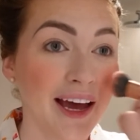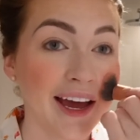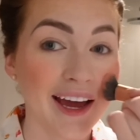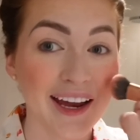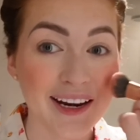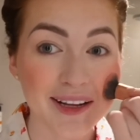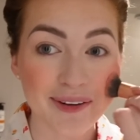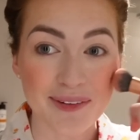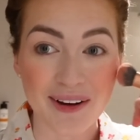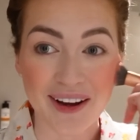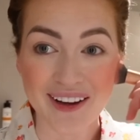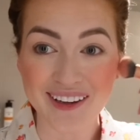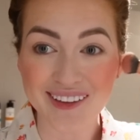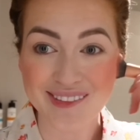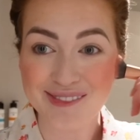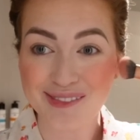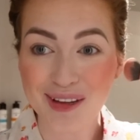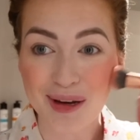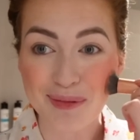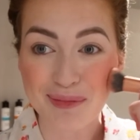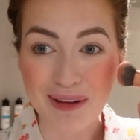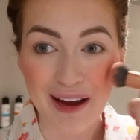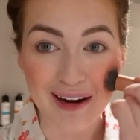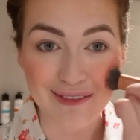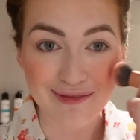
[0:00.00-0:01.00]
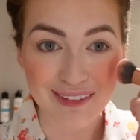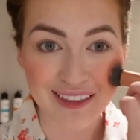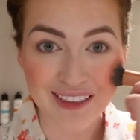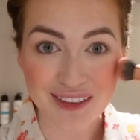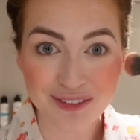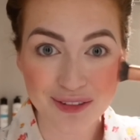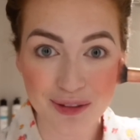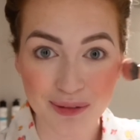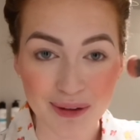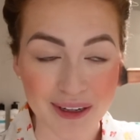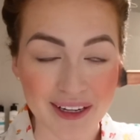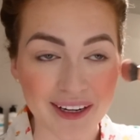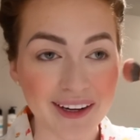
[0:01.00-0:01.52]
Anyway, I'm getting ready
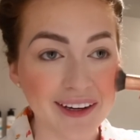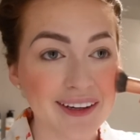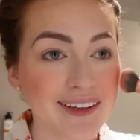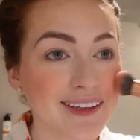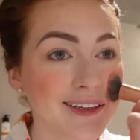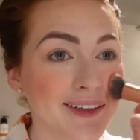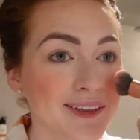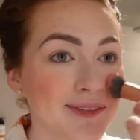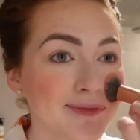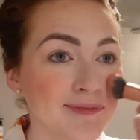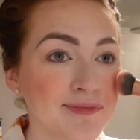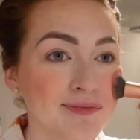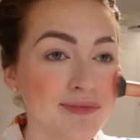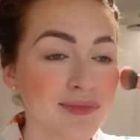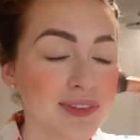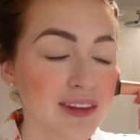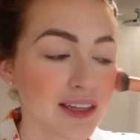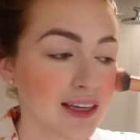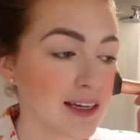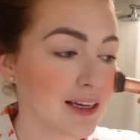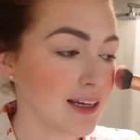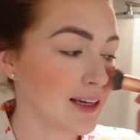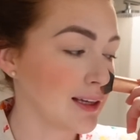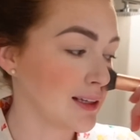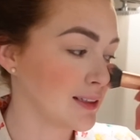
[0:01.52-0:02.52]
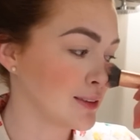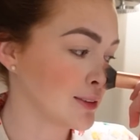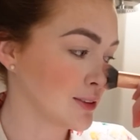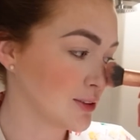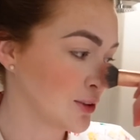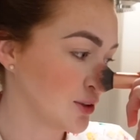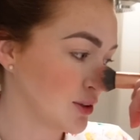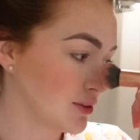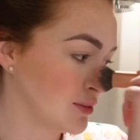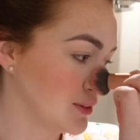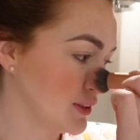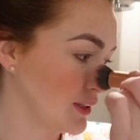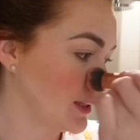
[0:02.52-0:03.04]
for work. It is
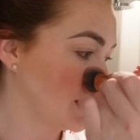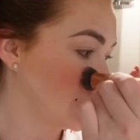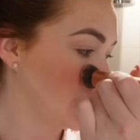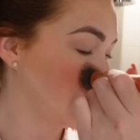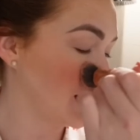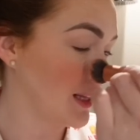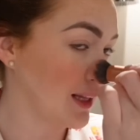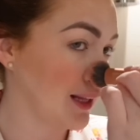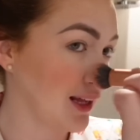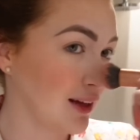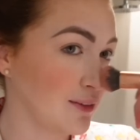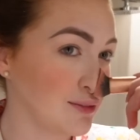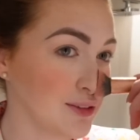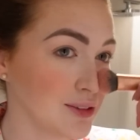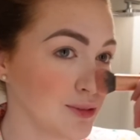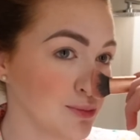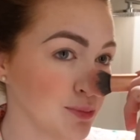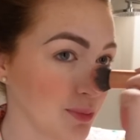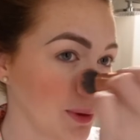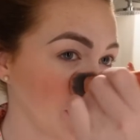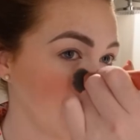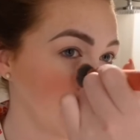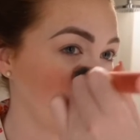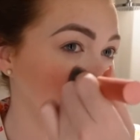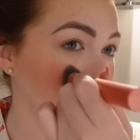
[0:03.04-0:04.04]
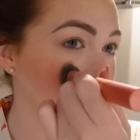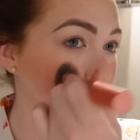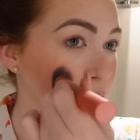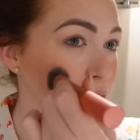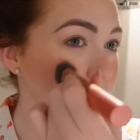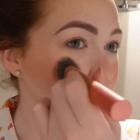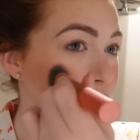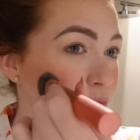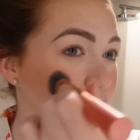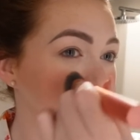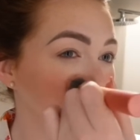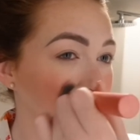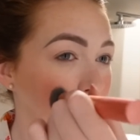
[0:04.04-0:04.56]
currently 11
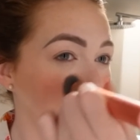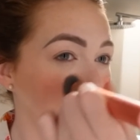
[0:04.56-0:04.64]
p.m.